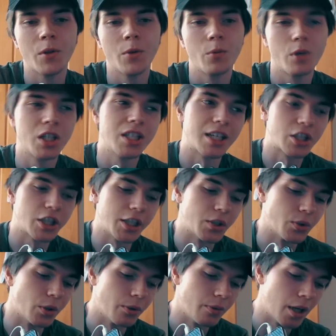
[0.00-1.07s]
which is actually
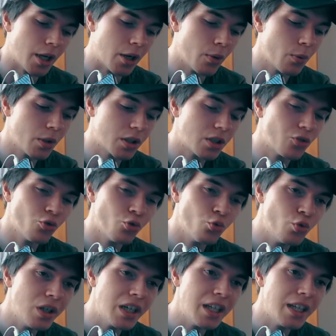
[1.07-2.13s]
true, you know, which is
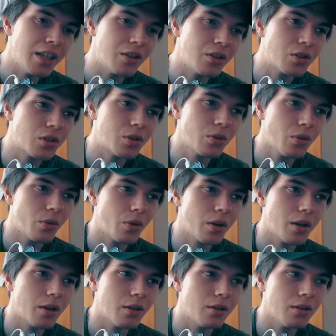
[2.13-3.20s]
really true.
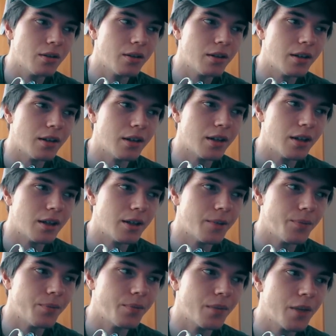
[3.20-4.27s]
You know,
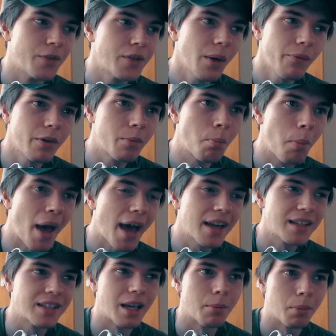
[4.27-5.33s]
um, if something
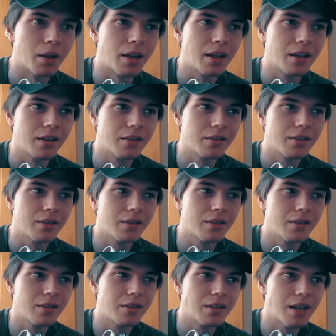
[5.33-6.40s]
bad is happening,
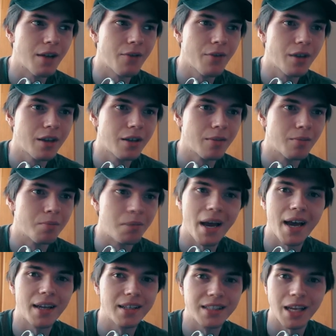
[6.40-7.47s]
nothing
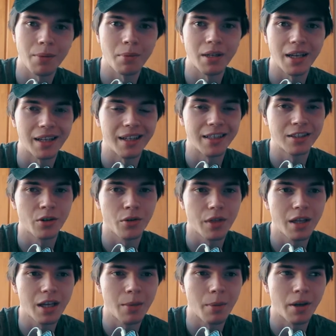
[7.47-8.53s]
bad is happening unless you
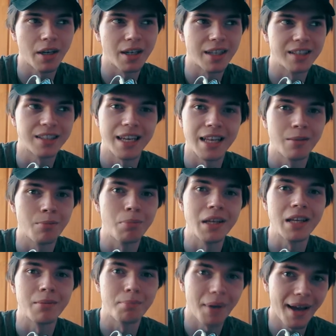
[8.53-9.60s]
think about it as it
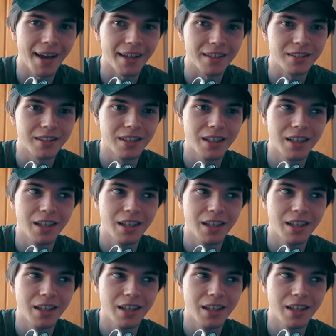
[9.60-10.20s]
being bad.